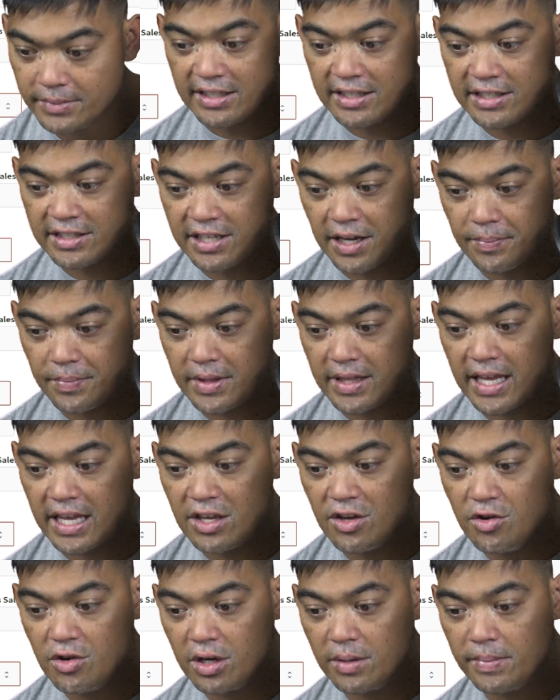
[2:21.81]
This is something
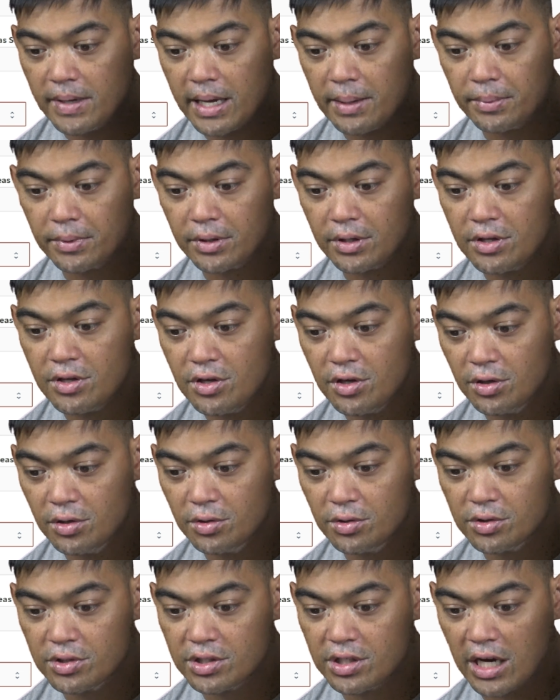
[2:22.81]
that you can be able to
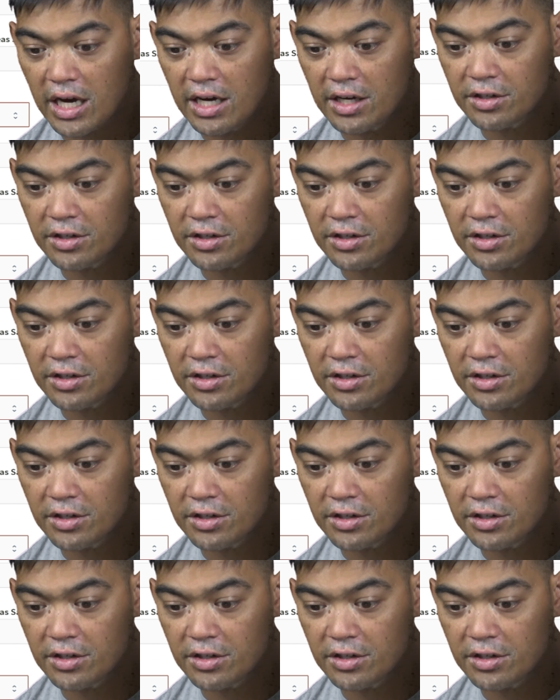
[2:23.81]
use to